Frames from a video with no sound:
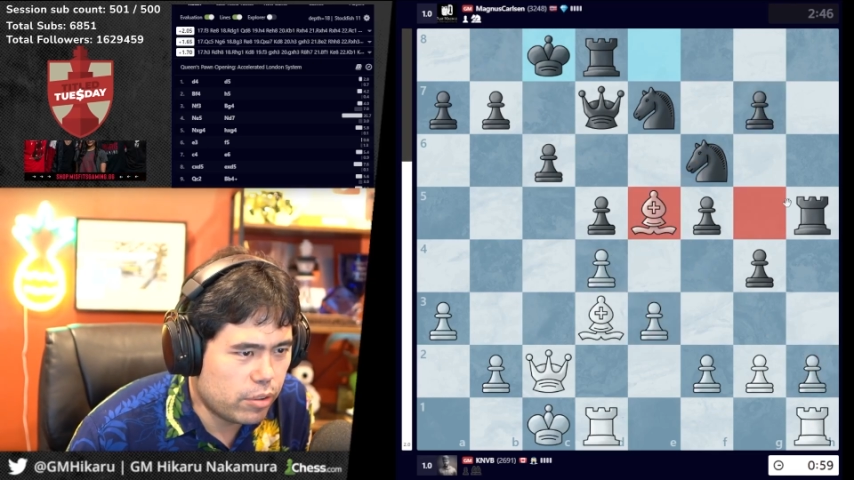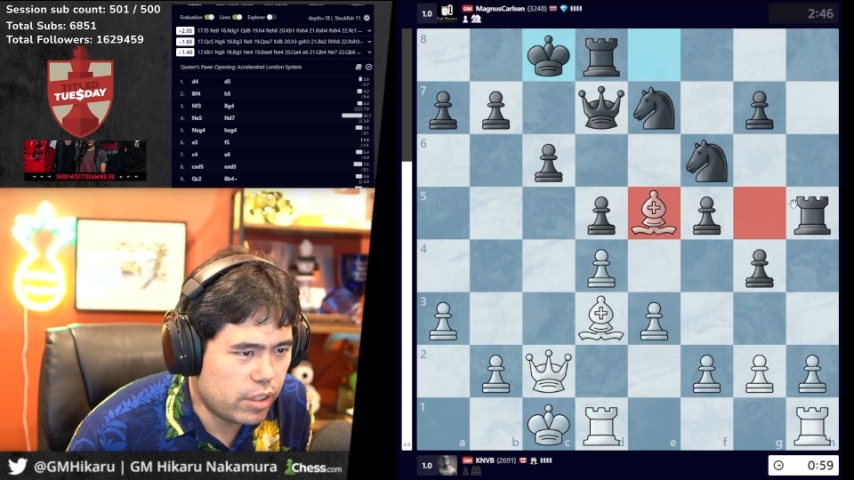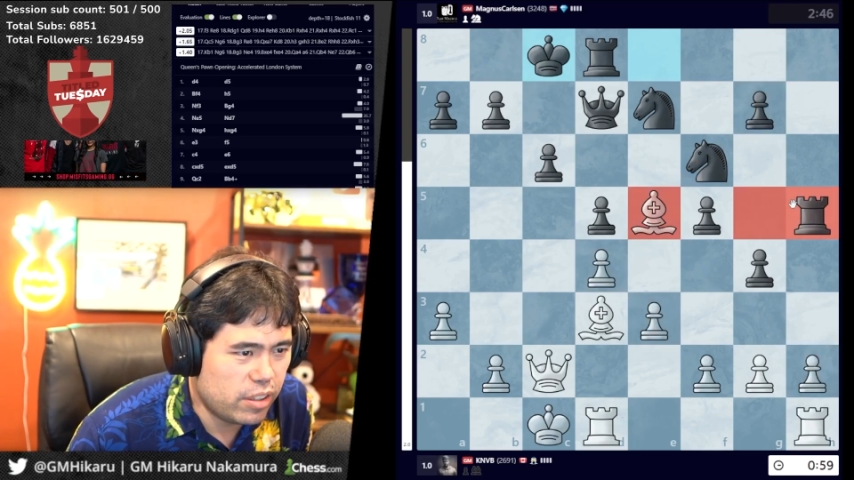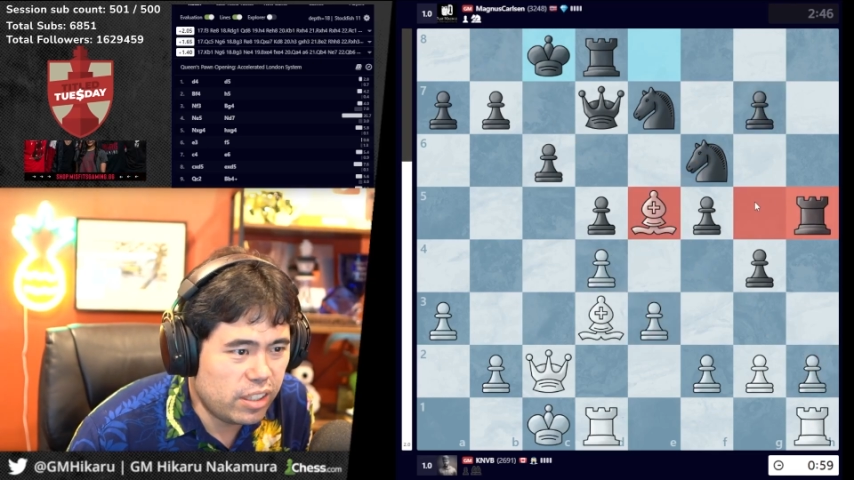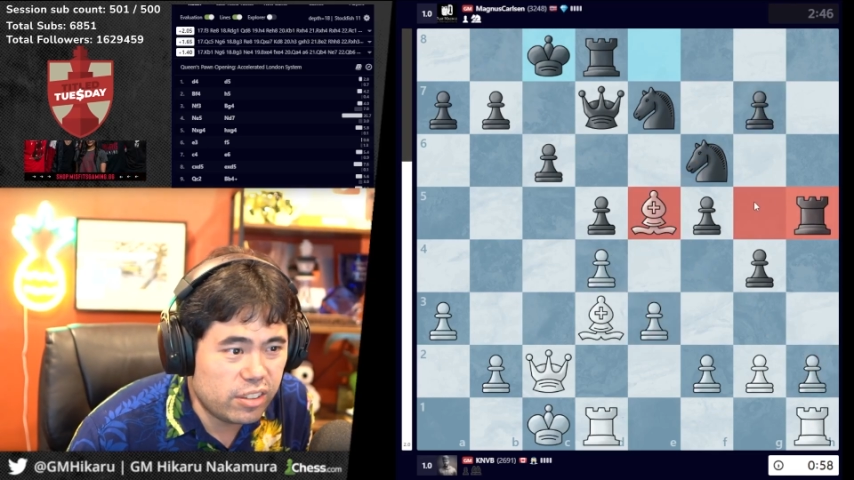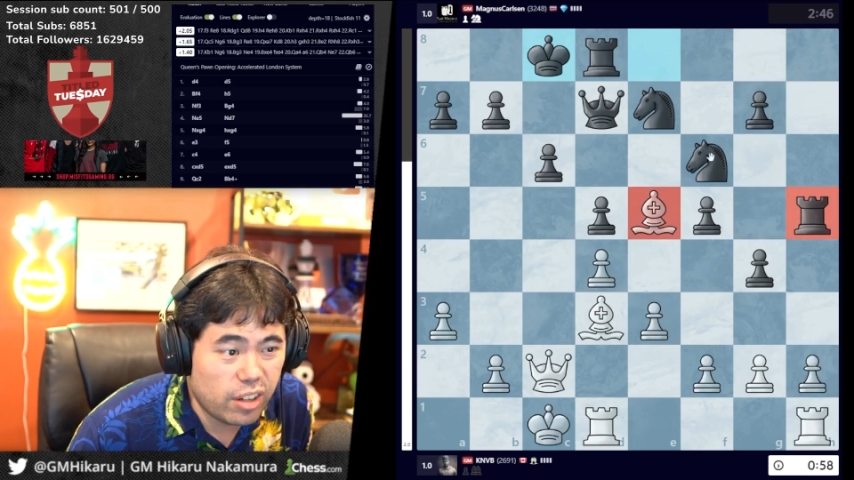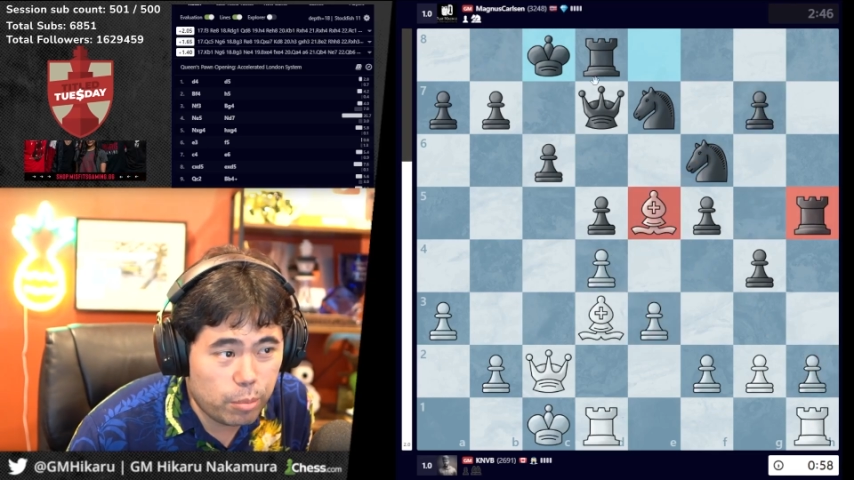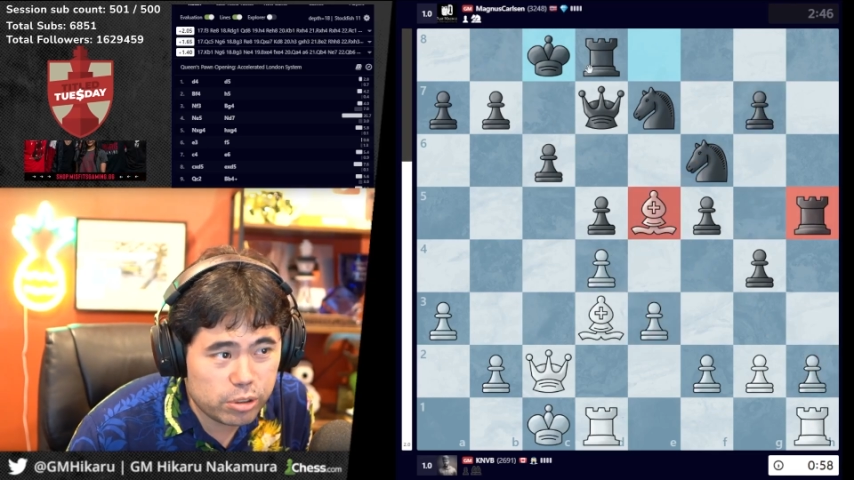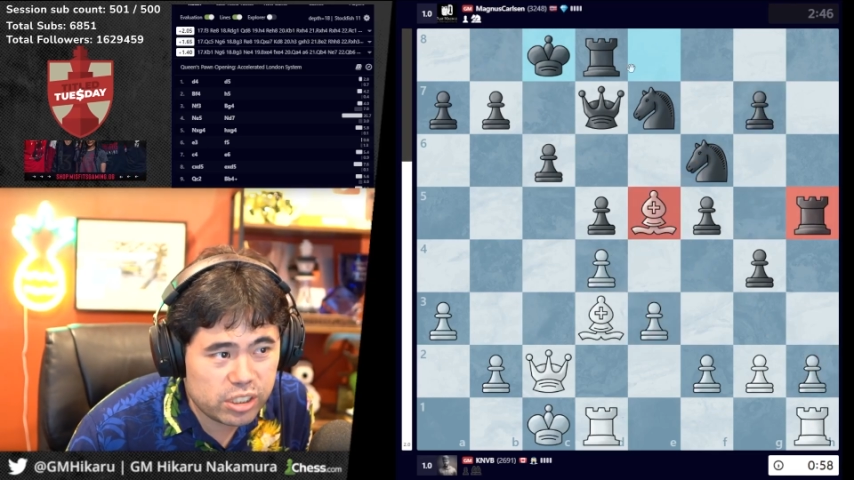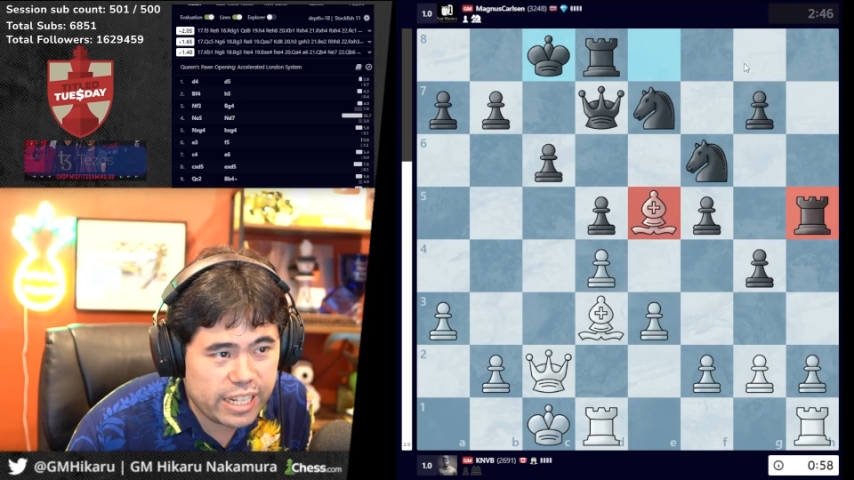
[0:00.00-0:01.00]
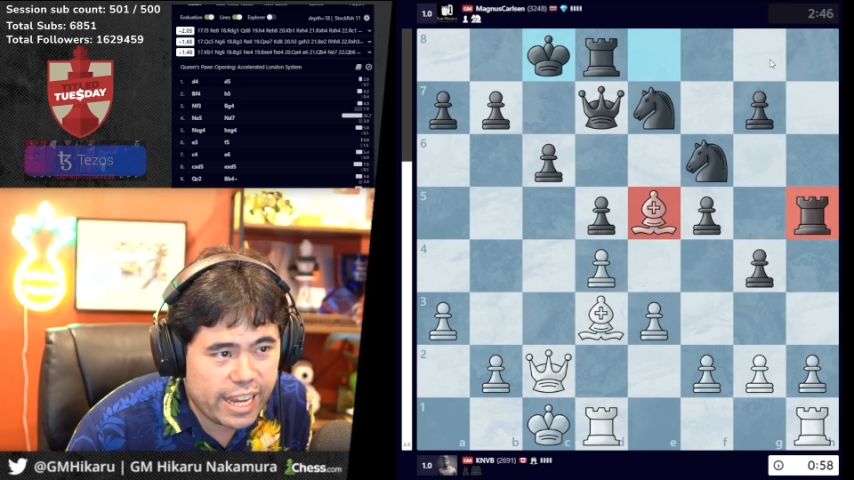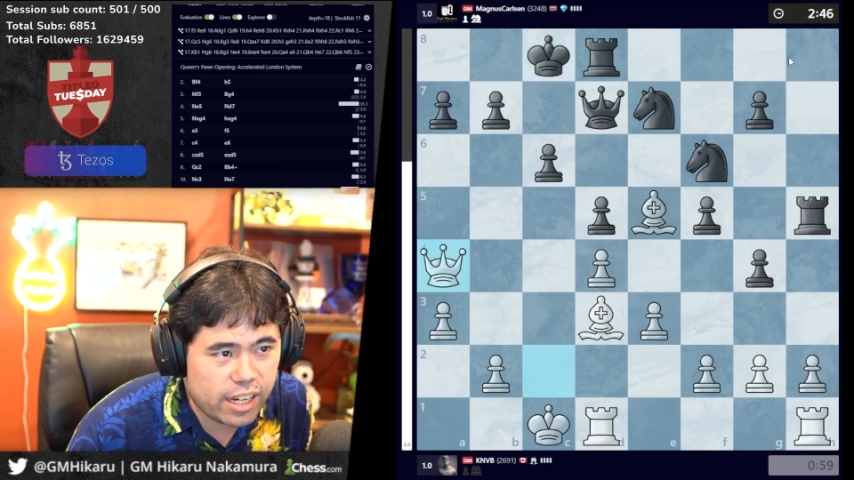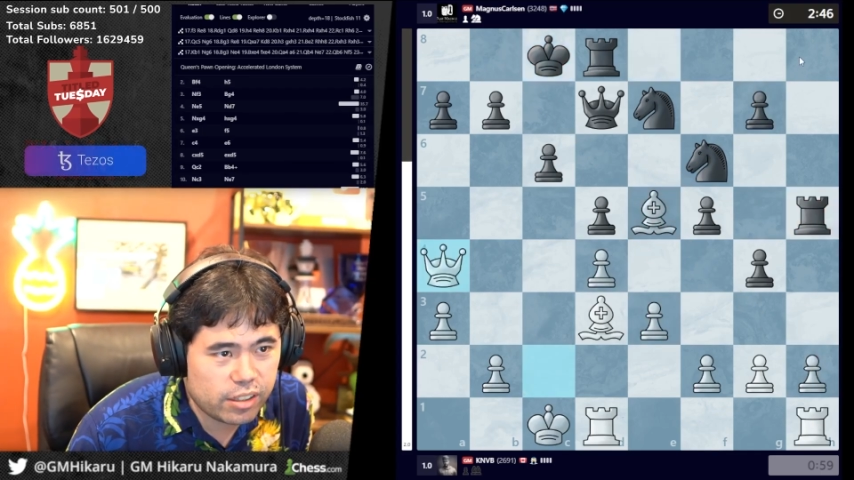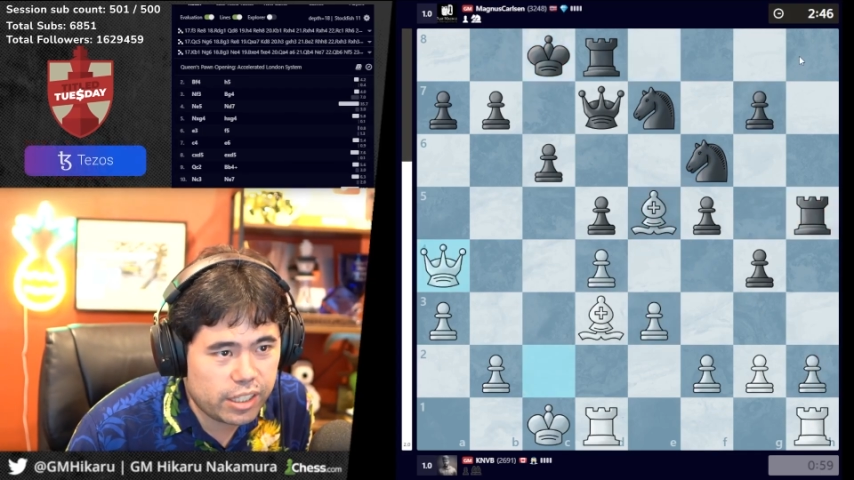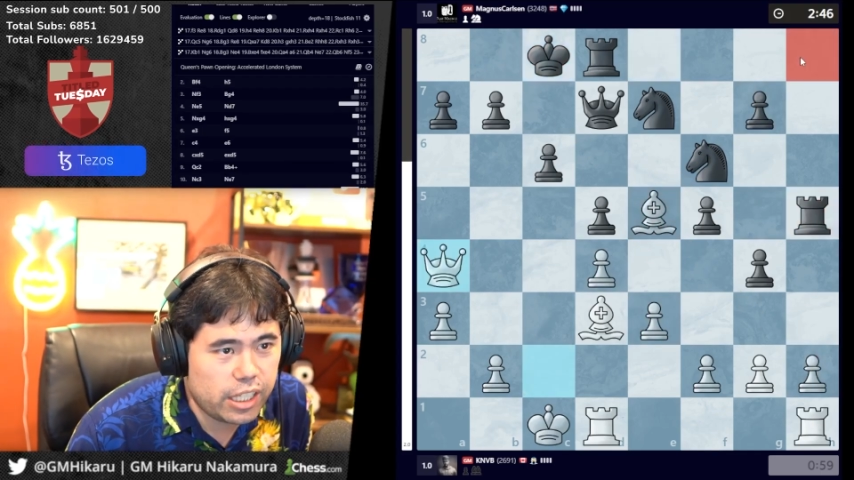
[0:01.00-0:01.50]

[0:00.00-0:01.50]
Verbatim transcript: than the double stack on the